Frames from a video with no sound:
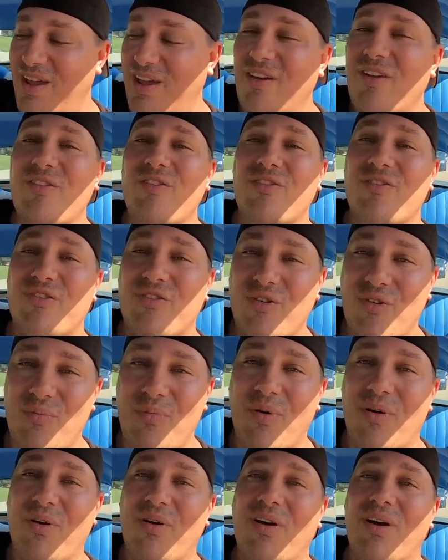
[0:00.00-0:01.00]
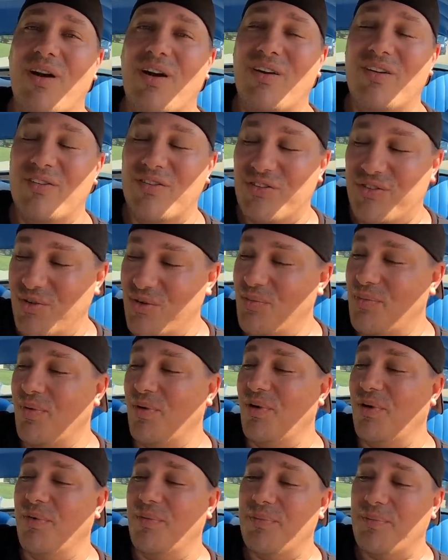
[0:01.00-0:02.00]
is super,
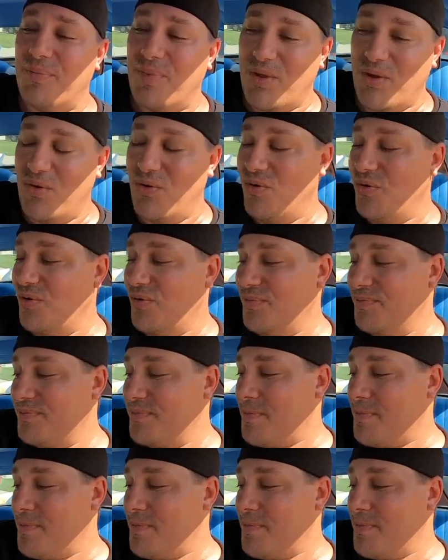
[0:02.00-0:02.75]
super cool.